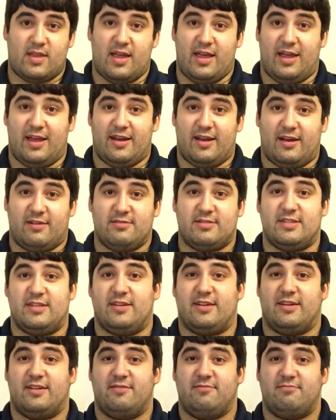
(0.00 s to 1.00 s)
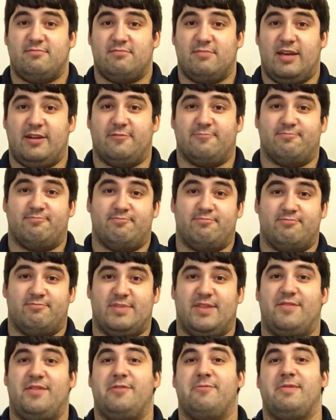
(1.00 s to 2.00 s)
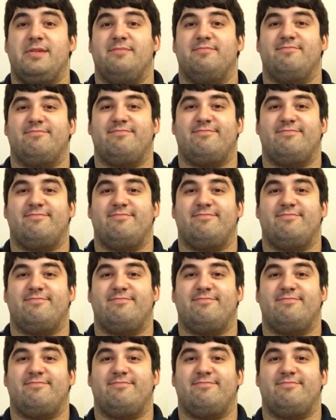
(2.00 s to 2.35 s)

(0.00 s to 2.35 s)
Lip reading: And I'll see you again later. 73.